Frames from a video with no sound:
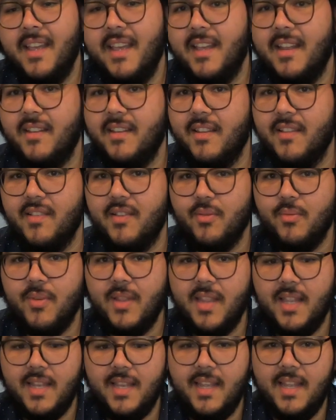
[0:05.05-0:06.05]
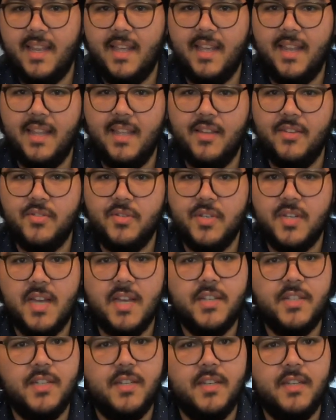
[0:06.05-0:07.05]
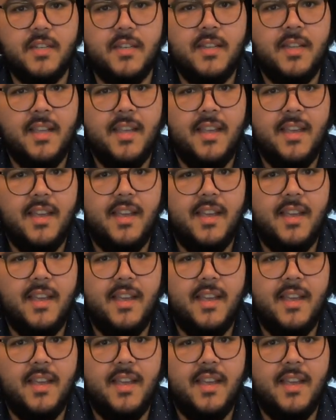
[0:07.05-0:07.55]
It doesn't really need any introduction.